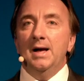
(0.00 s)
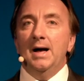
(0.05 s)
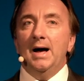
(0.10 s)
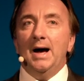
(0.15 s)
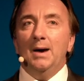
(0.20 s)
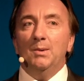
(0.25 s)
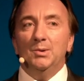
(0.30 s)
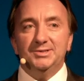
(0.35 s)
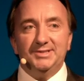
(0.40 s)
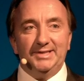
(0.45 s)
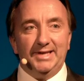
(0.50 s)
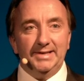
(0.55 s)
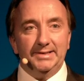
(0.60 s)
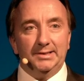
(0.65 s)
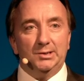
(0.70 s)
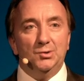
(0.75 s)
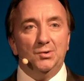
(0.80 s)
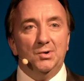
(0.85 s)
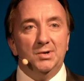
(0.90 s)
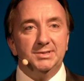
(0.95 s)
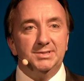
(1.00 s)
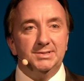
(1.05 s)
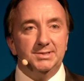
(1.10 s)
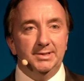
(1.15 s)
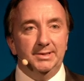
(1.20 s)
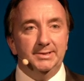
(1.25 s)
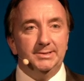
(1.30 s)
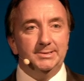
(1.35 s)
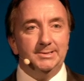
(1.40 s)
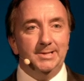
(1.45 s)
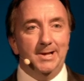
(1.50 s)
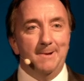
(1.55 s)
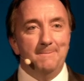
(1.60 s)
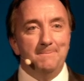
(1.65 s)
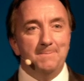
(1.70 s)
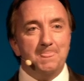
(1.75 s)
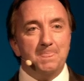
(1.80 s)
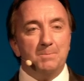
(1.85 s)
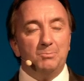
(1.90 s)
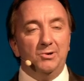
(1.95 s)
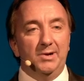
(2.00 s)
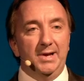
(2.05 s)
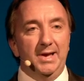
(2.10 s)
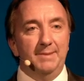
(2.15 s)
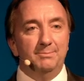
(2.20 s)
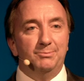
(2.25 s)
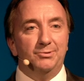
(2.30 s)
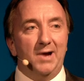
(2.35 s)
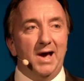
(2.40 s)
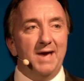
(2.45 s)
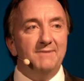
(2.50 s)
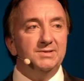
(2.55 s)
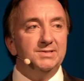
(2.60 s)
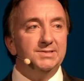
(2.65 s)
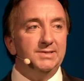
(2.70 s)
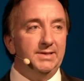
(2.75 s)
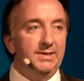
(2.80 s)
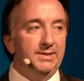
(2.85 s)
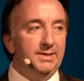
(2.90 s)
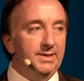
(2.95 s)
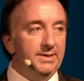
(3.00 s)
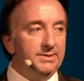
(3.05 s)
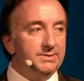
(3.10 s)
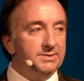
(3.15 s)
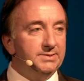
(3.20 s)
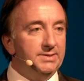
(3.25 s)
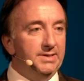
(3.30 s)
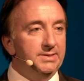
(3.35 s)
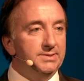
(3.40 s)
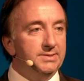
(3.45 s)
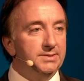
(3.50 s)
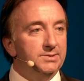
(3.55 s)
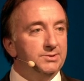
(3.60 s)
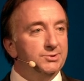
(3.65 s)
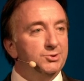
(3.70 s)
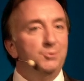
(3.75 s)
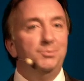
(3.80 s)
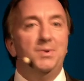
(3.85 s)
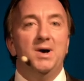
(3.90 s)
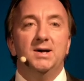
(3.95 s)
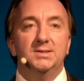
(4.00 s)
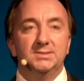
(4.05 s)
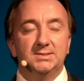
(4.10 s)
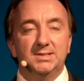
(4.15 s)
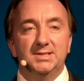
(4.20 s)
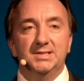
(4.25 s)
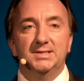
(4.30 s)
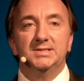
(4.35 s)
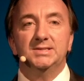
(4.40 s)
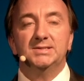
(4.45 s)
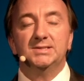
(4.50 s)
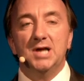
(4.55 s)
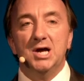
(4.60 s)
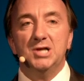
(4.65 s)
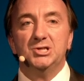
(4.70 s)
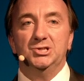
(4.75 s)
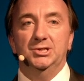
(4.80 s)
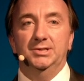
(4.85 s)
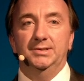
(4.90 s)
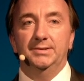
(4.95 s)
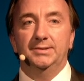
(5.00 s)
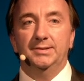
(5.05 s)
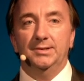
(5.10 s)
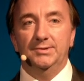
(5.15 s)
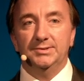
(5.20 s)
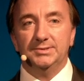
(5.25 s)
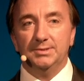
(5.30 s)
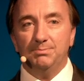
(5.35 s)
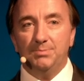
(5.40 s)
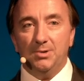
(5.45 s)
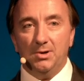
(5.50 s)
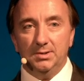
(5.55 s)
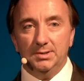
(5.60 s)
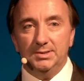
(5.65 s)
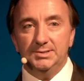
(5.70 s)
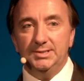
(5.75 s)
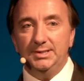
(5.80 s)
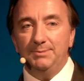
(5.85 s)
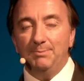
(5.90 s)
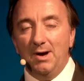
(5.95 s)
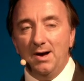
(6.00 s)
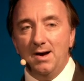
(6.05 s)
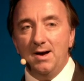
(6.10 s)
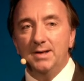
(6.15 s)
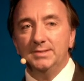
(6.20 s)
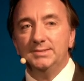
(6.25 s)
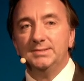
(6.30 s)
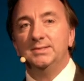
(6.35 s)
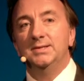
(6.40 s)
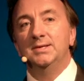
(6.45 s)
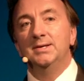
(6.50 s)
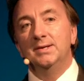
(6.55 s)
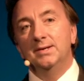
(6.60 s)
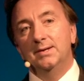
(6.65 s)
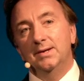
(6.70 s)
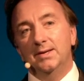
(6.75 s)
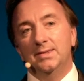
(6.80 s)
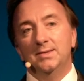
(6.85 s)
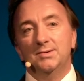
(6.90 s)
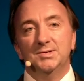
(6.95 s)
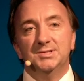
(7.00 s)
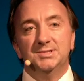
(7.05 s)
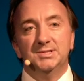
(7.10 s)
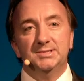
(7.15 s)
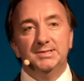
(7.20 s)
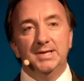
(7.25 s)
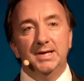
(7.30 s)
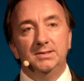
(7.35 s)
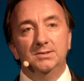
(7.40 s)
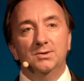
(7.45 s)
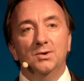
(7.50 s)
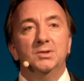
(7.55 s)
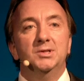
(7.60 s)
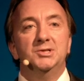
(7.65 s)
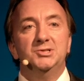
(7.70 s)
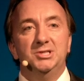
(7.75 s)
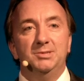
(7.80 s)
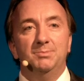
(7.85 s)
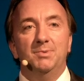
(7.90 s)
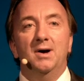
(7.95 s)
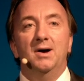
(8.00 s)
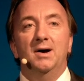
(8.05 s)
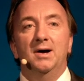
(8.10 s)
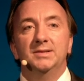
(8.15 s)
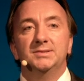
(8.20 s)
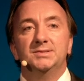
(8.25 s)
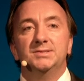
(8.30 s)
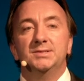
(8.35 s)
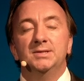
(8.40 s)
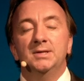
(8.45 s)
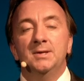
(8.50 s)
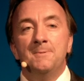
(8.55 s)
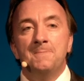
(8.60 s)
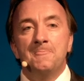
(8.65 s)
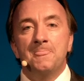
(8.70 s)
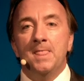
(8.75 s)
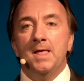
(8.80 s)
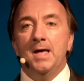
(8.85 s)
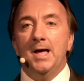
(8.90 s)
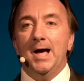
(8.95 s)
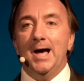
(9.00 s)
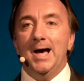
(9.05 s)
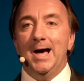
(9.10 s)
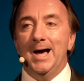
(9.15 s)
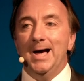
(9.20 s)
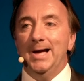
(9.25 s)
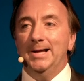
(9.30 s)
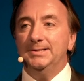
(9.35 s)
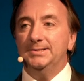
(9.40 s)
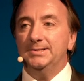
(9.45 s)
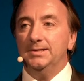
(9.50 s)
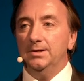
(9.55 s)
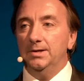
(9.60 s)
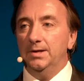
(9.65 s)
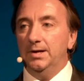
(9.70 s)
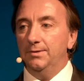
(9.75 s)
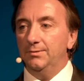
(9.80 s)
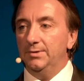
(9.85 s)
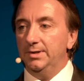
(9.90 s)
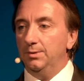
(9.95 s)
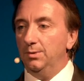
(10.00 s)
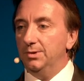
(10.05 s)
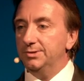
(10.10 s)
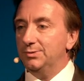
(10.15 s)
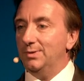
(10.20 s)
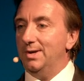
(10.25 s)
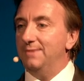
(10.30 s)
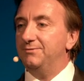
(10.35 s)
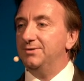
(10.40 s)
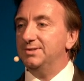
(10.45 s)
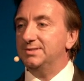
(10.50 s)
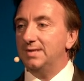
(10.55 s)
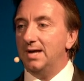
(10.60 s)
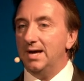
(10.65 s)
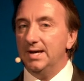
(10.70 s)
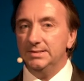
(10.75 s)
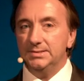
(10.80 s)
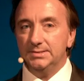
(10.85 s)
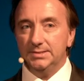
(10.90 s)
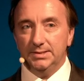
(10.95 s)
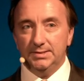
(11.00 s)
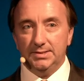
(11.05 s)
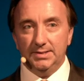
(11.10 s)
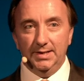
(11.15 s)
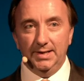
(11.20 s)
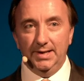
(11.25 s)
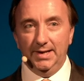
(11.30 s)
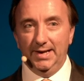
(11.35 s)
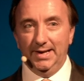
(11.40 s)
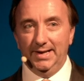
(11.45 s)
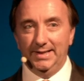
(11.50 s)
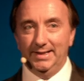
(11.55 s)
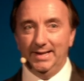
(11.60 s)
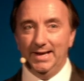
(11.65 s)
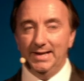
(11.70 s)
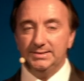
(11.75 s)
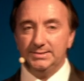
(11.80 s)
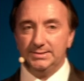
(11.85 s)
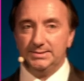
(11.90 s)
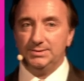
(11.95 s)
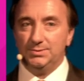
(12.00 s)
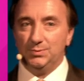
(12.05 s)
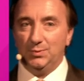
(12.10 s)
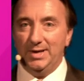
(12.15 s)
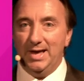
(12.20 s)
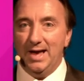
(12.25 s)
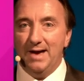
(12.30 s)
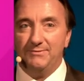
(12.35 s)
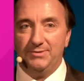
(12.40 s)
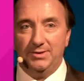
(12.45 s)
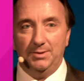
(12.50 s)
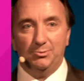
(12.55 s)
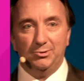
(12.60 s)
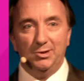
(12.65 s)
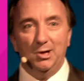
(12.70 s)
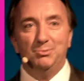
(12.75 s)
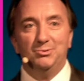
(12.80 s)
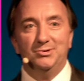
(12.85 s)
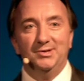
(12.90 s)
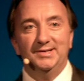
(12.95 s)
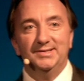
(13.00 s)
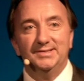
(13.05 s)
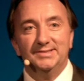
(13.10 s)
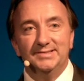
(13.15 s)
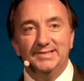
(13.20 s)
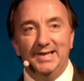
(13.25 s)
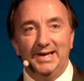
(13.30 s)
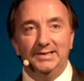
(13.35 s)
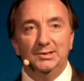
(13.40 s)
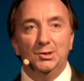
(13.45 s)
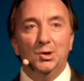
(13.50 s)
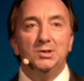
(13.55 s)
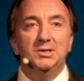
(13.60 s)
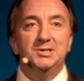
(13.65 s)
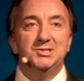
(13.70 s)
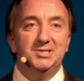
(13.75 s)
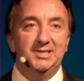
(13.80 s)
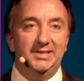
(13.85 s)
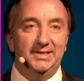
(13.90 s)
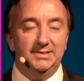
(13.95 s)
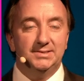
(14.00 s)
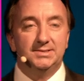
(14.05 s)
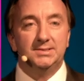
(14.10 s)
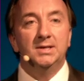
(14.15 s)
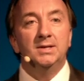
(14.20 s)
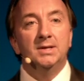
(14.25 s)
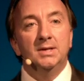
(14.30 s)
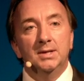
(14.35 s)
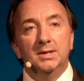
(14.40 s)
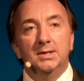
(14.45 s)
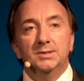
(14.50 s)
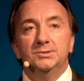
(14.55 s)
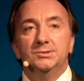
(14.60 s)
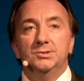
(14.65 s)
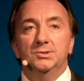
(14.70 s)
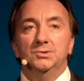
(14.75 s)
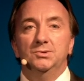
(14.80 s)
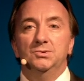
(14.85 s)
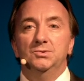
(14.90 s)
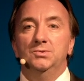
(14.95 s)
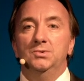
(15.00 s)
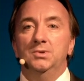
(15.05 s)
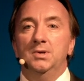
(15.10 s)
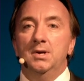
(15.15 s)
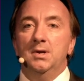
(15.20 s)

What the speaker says: I want to get across that in privacy, there are two parts to the discussion. There is a policy part and there is a technology part. And I really want to emphasize that unless we have the appropriate technologies to